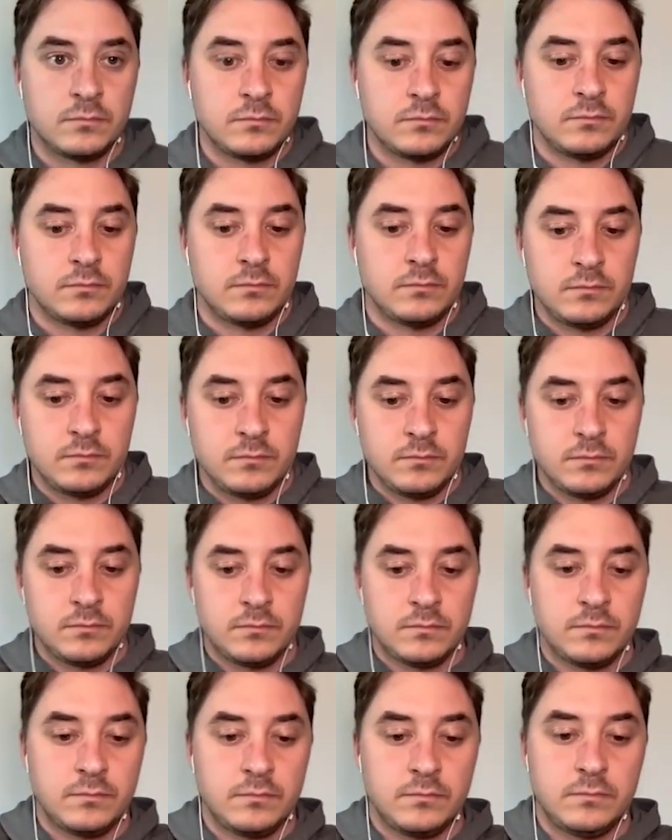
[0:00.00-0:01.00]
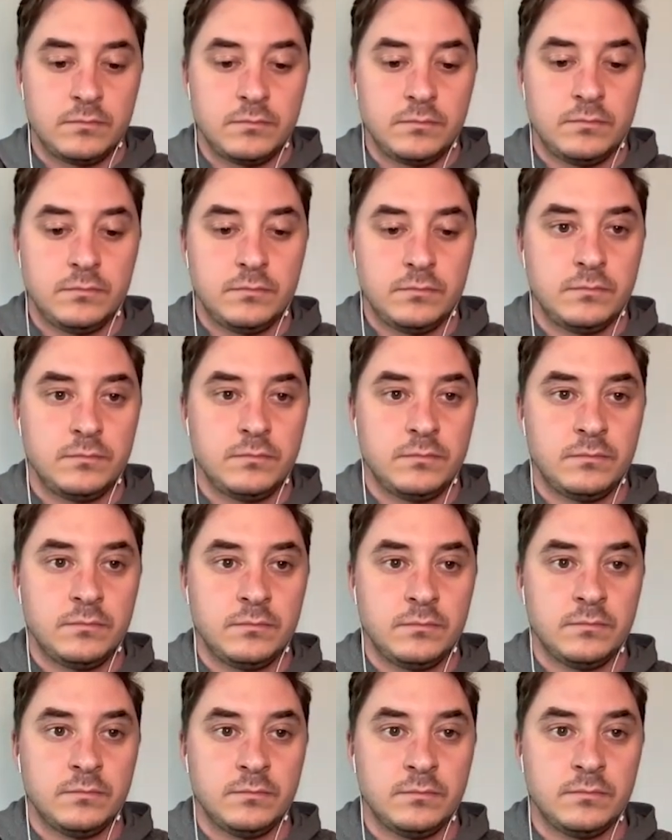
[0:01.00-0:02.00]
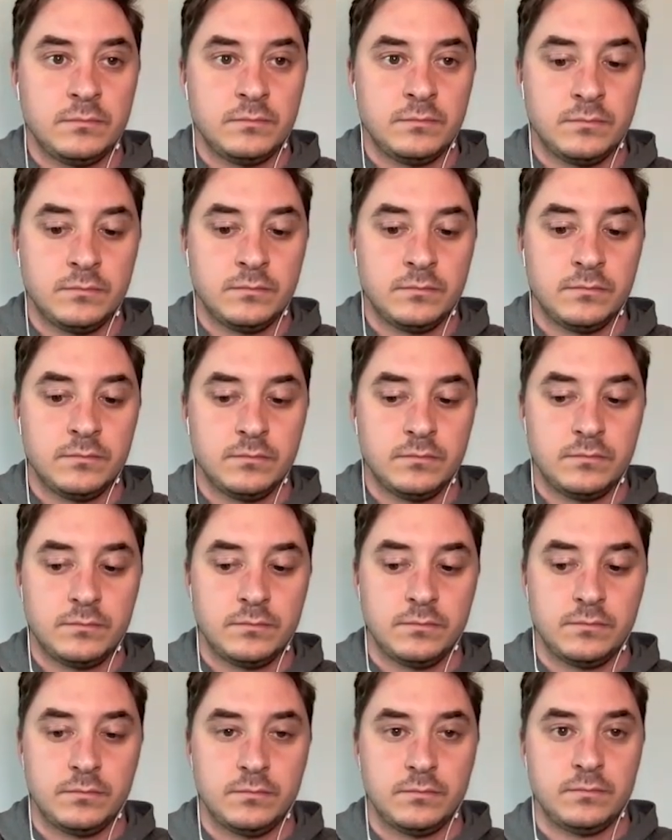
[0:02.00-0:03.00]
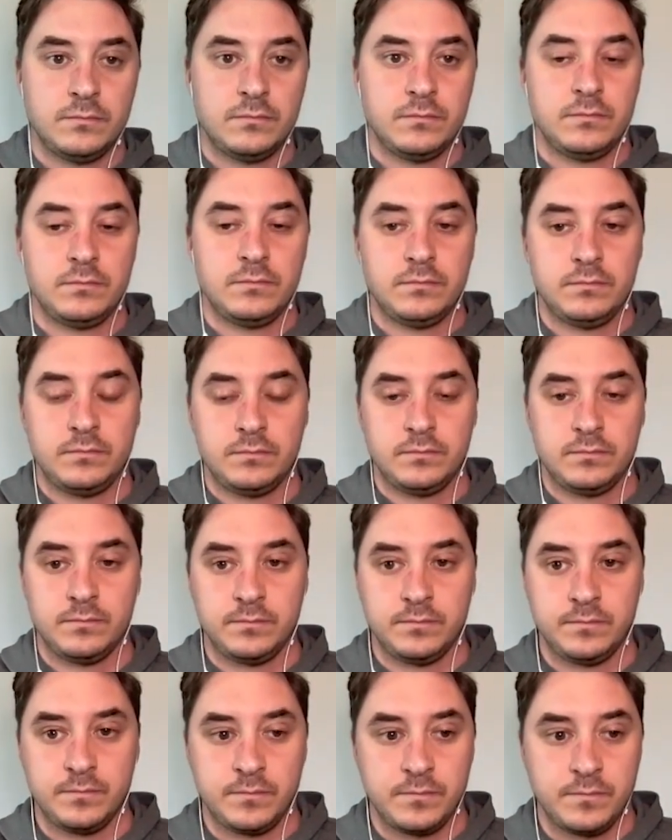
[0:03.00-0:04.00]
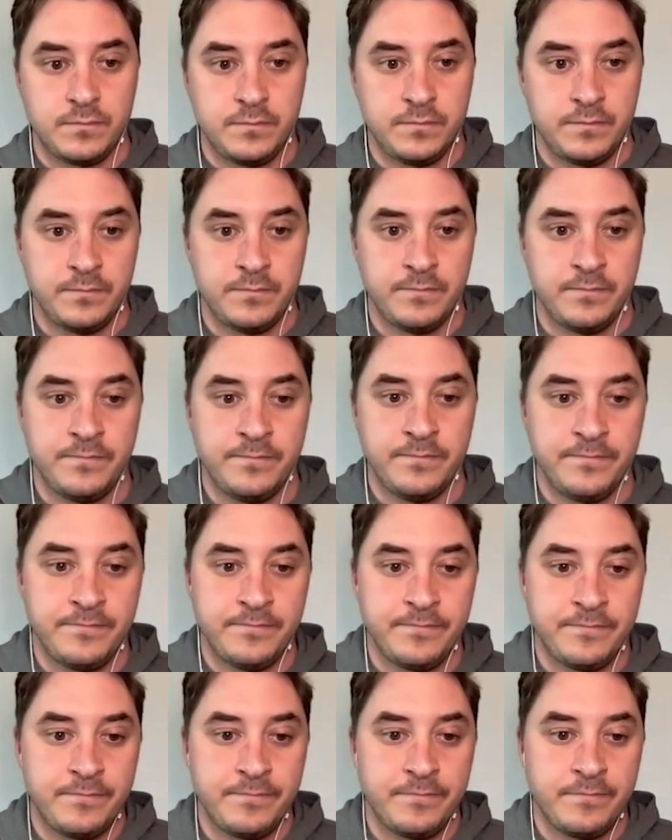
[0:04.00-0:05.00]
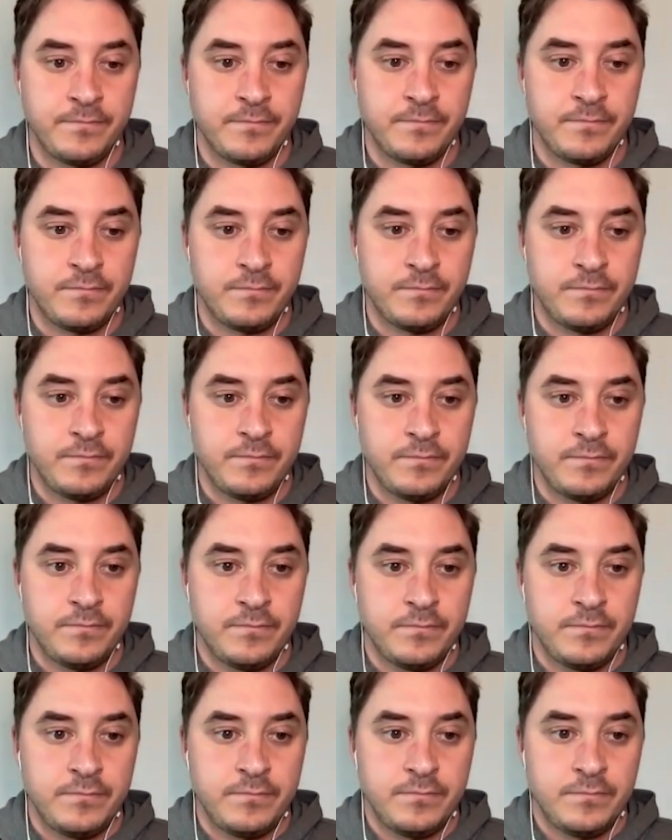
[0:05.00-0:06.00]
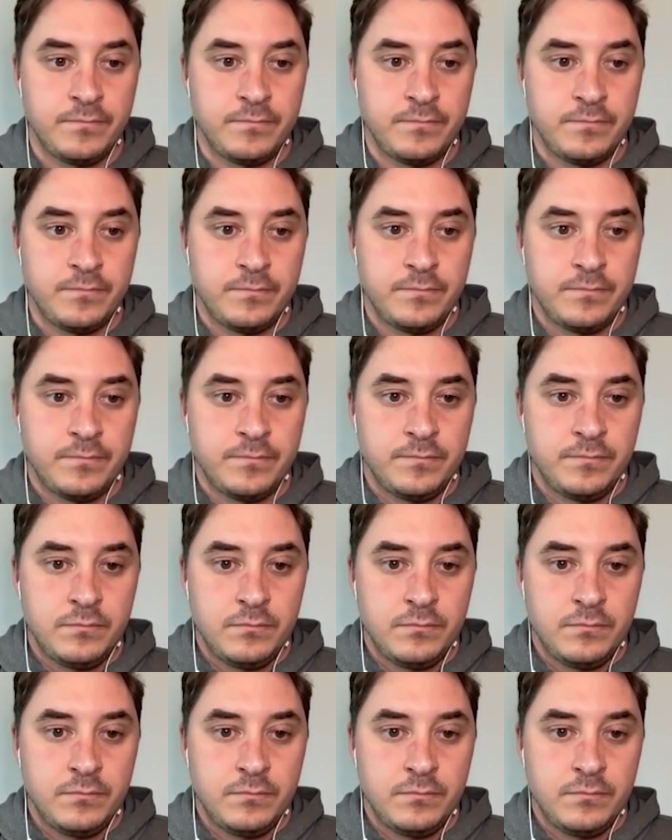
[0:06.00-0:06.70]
(not speaking)